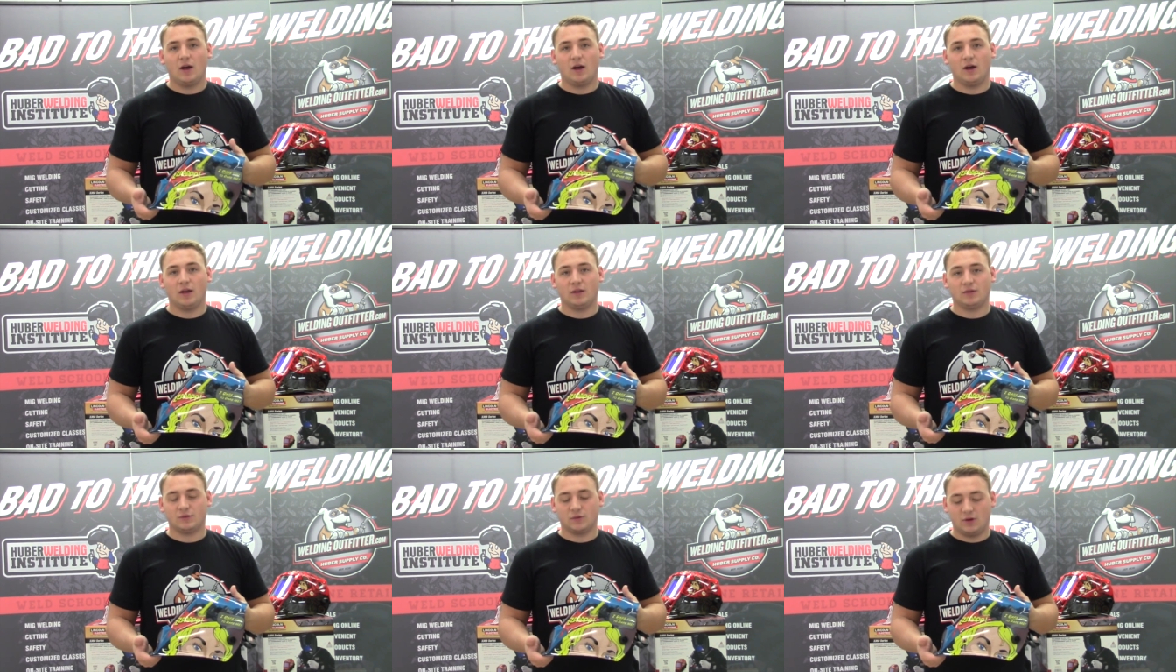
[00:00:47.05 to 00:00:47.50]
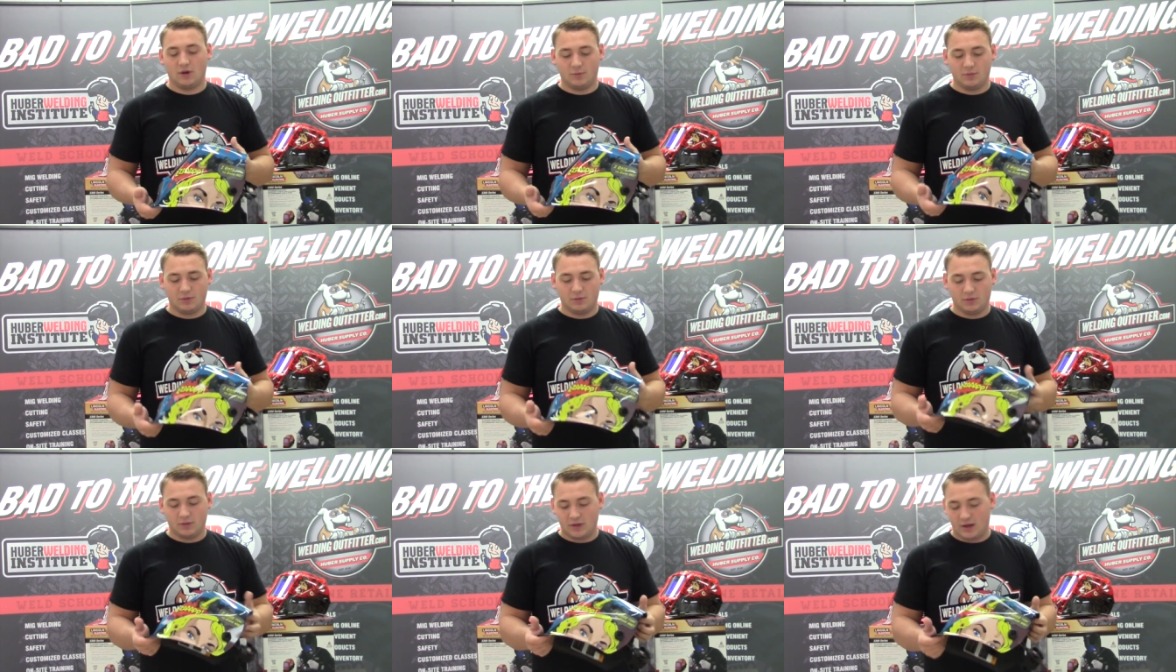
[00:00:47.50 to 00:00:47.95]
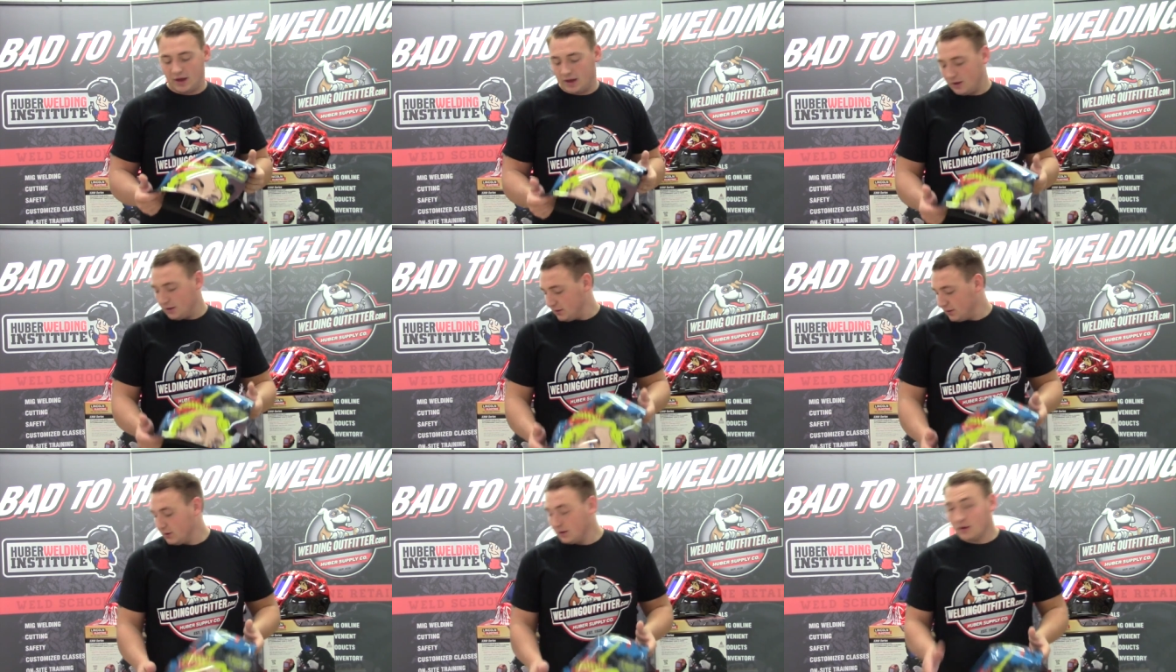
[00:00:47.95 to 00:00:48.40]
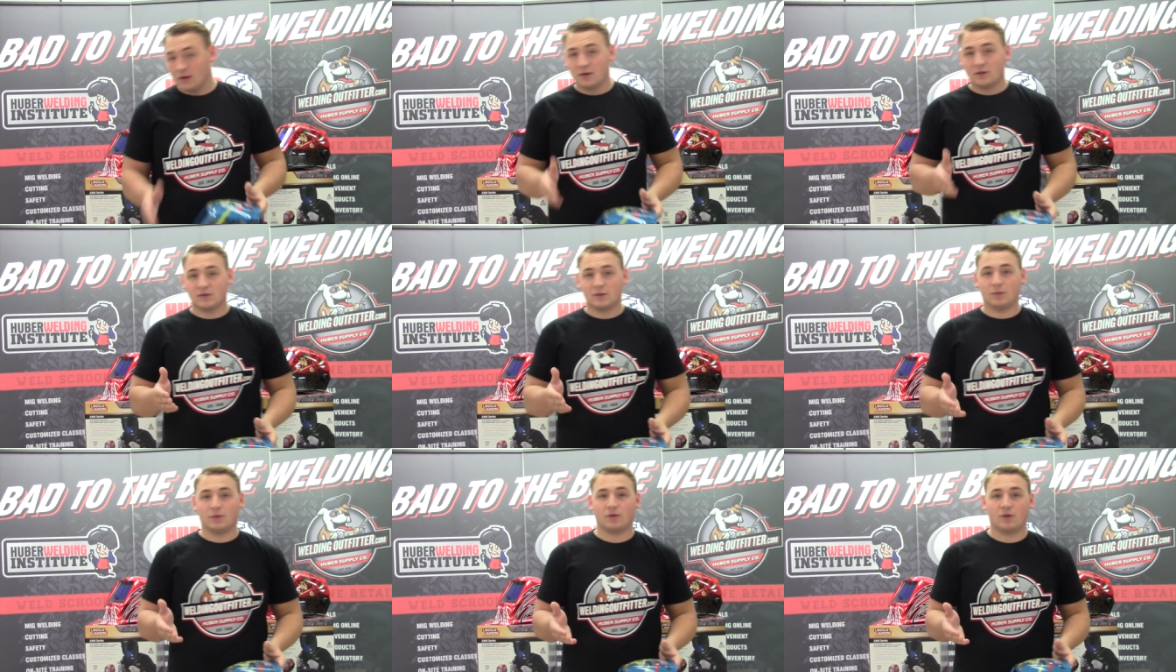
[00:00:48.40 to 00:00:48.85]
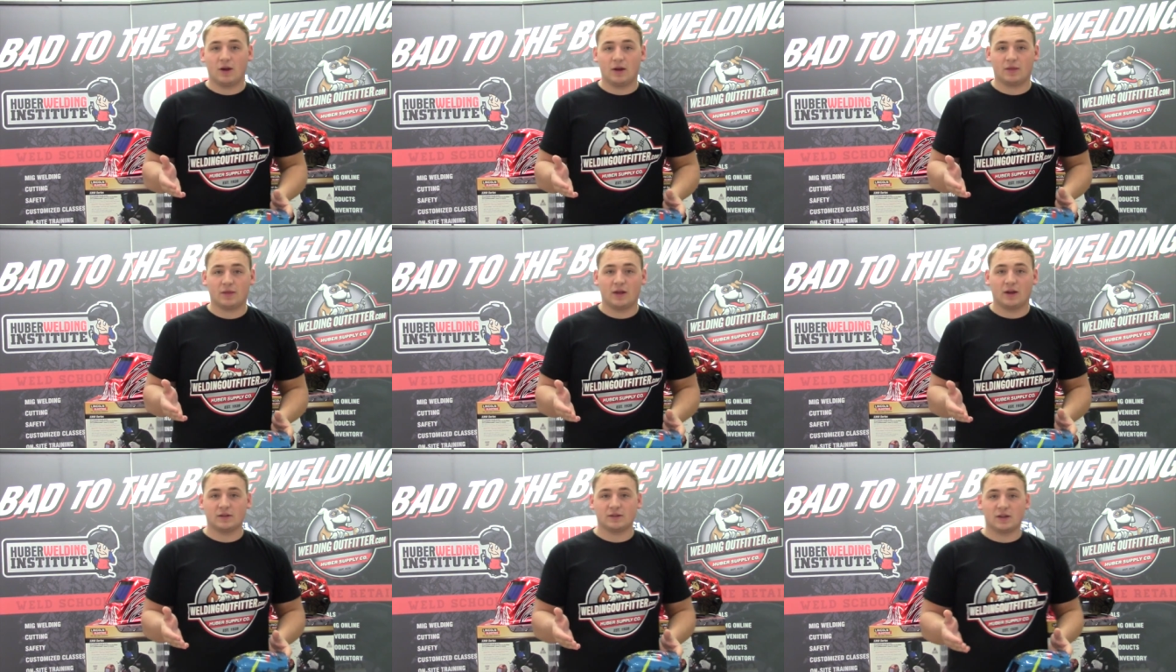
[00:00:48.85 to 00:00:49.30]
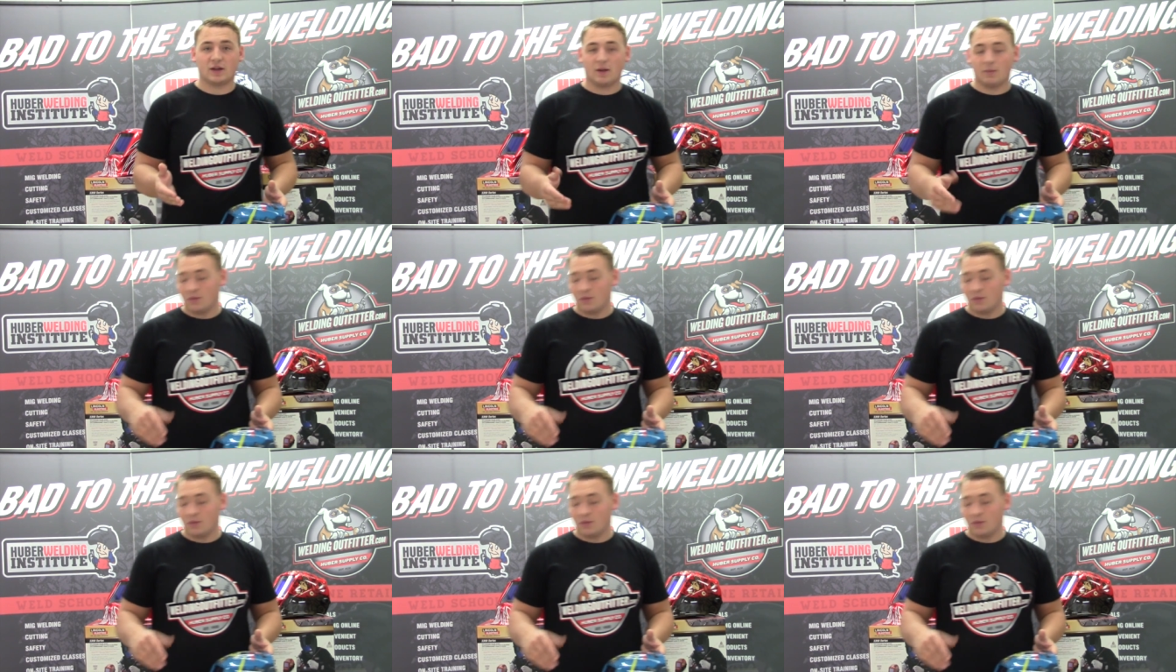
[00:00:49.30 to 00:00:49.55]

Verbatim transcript: Uh, this will help you with that. Some of the great things that come